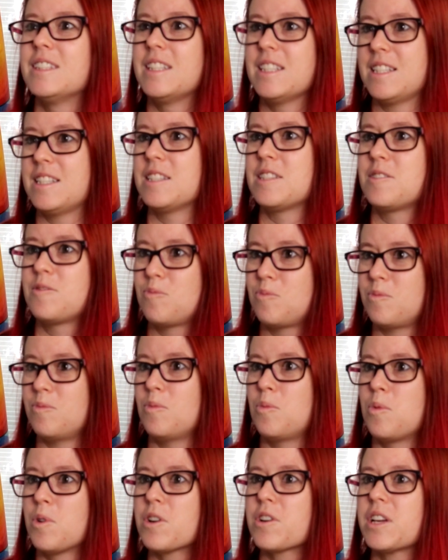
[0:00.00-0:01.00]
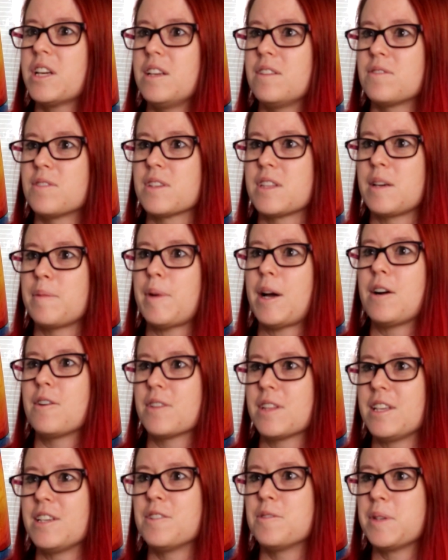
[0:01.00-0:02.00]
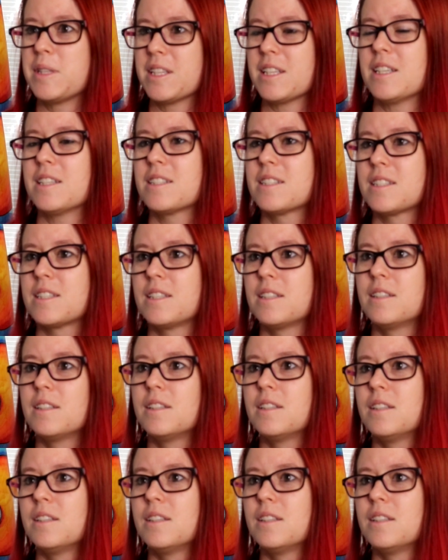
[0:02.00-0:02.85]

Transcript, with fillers: This is working for them, how are they doing this?